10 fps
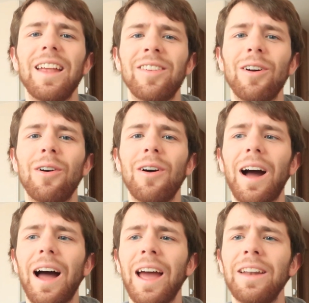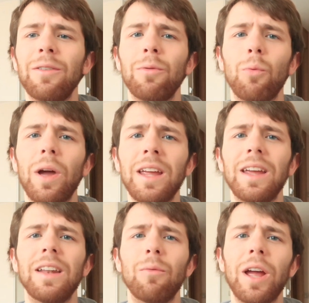So I had to
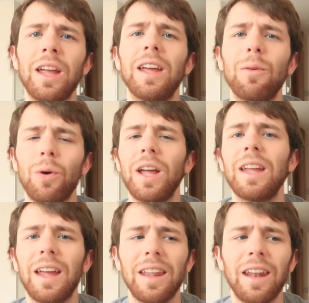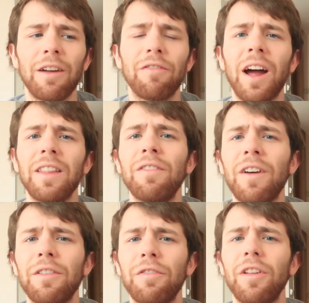wait and wait and wait, and then I finally
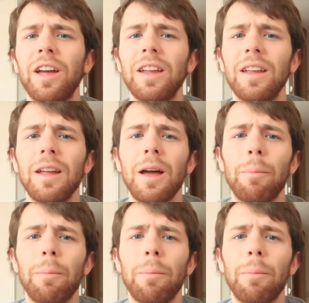found a flight.